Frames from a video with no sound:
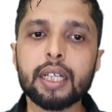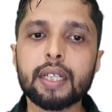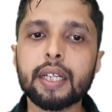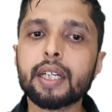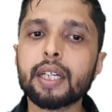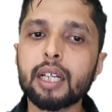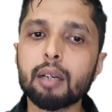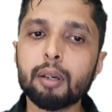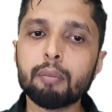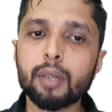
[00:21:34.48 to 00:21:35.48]
Technical
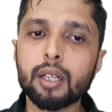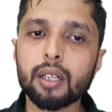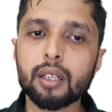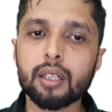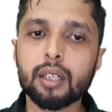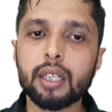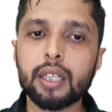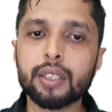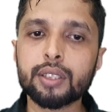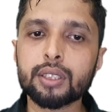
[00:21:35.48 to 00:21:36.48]
member
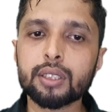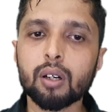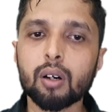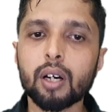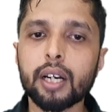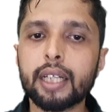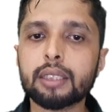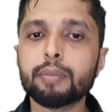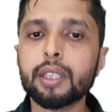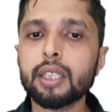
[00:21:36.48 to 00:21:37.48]
is or has
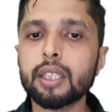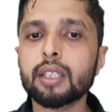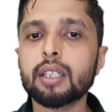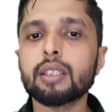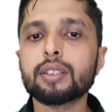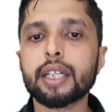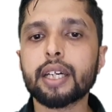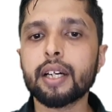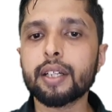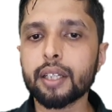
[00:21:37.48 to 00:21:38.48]
been
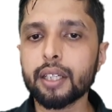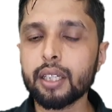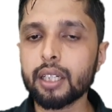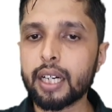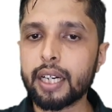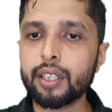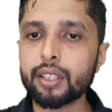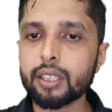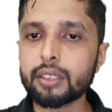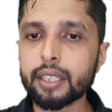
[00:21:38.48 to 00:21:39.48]
secretary,
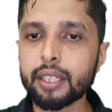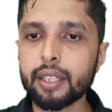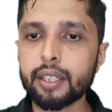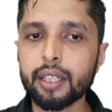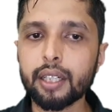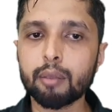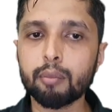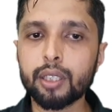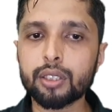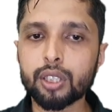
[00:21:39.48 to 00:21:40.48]
additional secretary in
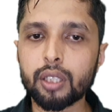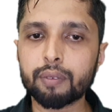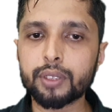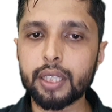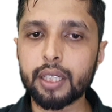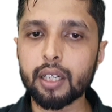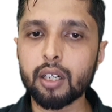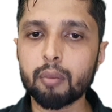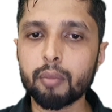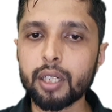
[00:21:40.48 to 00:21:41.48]
Ministry of Central
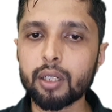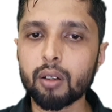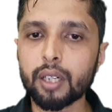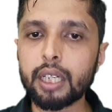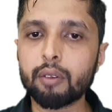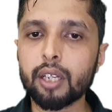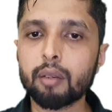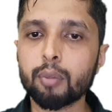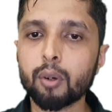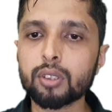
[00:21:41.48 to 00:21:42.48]
Government or
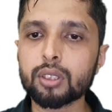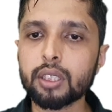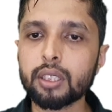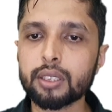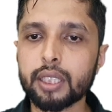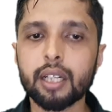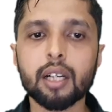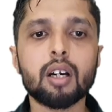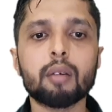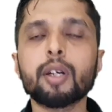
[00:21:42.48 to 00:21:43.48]
equivalent post in central
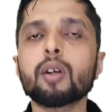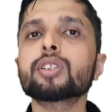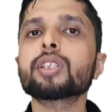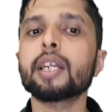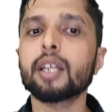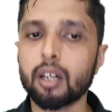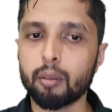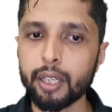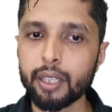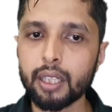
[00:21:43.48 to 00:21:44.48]
government or state
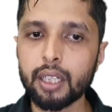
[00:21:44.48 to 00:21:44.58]
government.